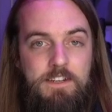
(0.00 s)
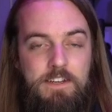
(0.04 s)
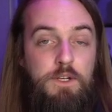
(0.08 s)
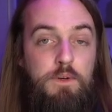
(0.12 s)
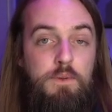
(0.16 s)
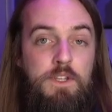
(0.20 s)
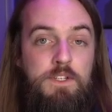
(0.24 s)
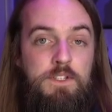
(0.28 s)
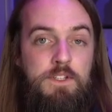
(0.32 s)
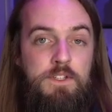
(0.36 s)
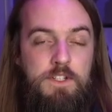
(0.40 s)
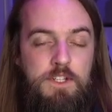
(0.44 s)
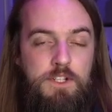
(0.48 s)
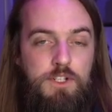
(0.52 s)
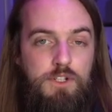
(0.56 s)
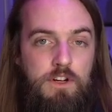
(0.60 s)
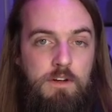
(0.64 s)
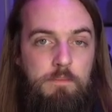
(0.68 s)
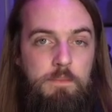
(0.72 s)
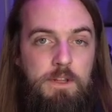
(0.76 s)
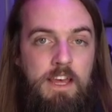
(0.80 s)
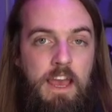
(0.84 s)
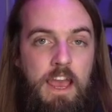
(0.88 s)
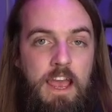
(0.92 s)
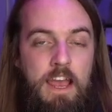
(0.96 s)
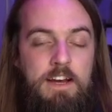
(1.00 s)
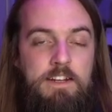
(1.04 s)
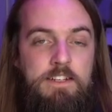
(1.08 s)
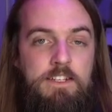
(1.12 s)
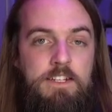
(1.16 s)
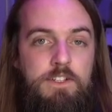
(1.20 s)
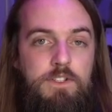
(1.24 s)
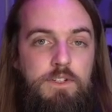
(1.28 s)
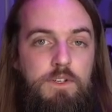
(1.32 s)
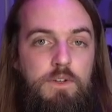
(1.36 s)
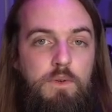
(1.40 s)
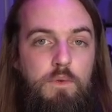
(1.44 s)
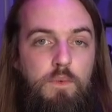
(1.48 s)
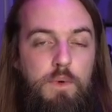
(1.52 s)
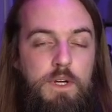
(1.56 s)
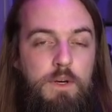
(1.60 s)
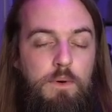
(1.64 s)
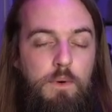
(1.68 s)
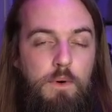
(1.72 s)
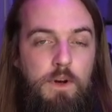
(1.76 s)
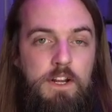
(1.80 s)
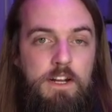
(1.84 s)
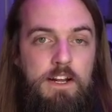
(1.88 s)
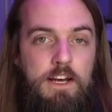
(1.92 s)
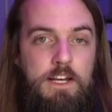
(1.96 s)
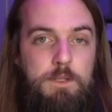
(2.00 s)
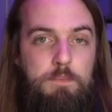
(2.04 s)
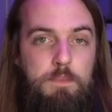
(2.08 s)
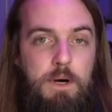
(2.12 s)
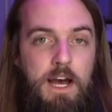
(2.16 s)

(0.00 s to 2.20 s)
So this is extremely handy to reorganize